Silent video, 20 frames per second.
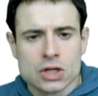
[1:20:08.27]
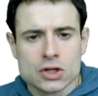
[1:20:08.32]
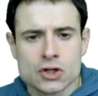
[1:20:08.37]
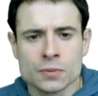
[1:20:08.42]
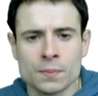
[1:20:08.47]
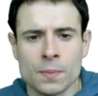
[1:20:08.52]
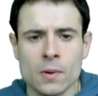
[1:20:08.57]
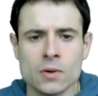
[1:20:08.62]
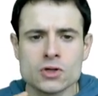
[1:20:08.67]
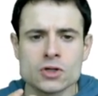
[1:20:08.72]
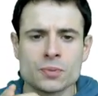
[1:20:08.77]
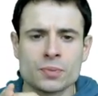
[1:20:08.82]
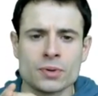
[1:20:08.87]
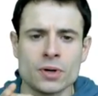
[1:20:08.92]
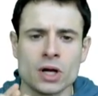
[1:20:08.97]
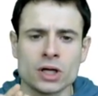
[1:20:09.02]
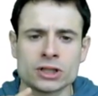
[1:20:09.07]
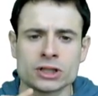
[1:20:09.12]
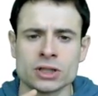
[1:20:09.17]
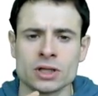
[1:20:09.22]
suppose the
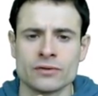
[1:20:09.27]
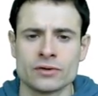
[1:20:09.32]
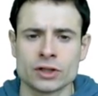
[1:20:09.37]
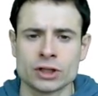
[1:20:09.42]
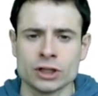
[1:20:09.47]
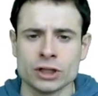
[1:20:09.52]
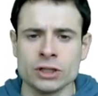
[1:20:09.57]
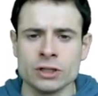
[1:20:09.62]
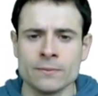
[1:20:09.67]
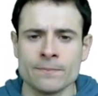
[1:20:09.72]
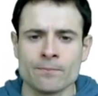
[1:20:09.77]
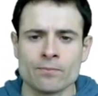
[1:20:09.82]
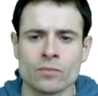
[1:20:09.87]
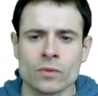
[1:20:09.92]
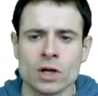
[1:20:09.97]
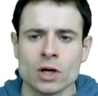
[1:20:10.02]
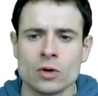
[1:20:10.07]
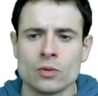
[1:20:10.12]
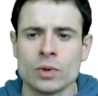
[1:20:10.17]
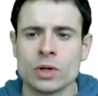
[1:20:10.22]
production of a good
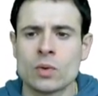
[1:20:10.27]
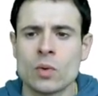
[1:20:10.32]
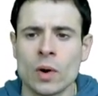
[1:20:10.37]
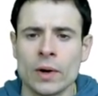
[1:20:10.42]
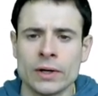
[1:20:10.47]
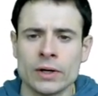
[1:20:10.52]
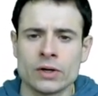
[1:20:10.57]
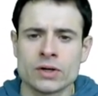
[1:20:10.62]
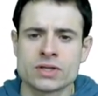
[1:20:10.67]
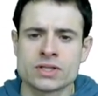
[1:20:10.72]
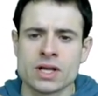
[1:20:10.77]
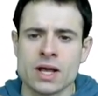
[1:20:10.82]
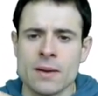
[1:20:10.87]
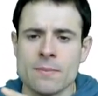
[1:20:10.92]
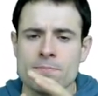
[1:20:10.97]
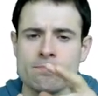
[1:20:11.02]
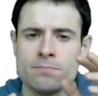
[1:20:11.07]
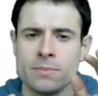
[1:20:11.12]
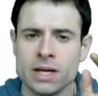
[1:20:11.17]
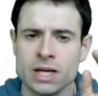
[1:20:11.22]
requires
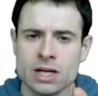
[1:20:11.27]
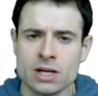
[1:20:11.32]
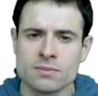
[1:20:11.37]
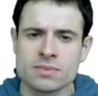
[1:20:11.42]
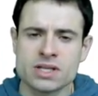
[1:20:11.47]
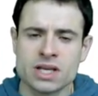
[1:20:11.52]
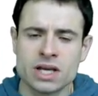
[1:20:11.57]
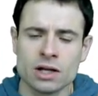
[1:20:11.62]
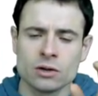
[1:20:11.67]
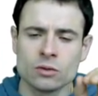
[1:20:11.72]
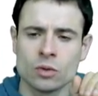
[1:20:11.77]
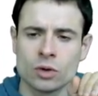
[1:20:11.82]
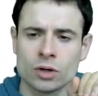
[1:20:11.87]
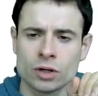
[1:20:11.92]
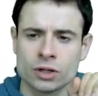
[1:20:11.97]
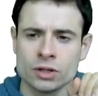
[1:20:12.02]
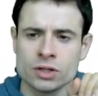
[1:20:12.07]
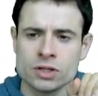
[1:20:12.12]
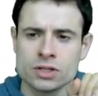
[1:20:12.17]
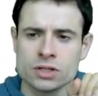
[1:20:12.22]
medium skilled
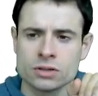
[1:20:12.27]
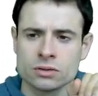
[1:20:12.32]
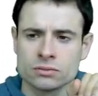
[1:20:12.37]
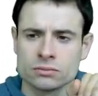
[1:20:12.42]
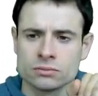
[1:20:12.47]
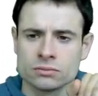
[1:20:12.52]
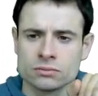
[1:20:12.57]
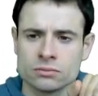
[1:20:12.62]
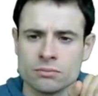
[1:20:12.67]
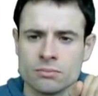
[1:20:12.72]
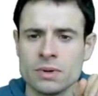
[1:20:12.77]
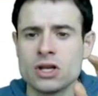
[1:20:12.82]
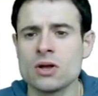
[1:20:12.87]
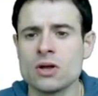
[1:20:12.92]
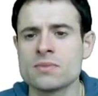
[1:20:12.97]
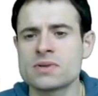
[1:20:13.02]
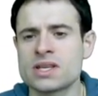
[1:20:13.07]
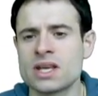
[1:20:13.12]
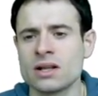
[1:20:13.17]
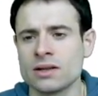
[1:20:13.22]
workers, medium
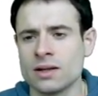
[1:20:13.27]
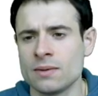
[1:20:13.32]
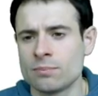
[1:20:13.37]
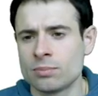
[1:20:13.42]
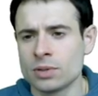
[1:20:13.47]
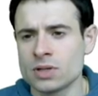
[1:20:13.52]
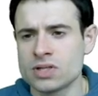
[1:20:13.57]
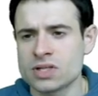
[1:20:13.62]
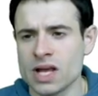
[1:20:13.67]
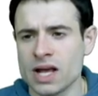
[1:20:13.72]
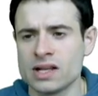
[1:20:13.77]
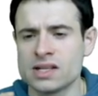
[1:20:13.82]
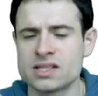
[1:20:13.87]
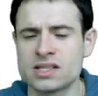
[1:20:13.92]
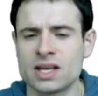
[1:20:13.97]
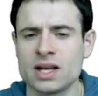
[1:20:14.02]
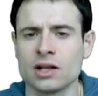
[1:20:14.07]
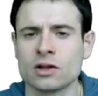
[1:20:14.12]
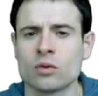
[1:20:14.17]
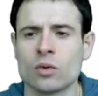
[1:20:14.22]
skilled inputs, and
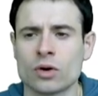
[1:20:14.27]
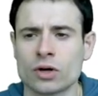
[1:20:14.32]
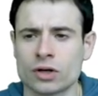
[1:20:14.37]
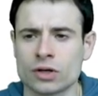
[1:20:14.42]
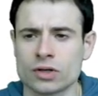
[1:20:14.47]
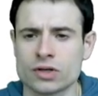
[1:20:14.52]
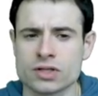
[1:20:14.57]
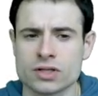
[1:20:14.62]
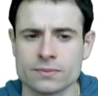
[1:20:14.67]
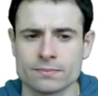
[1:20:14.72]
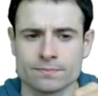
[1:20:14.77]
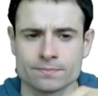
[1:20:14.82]
skilled workers.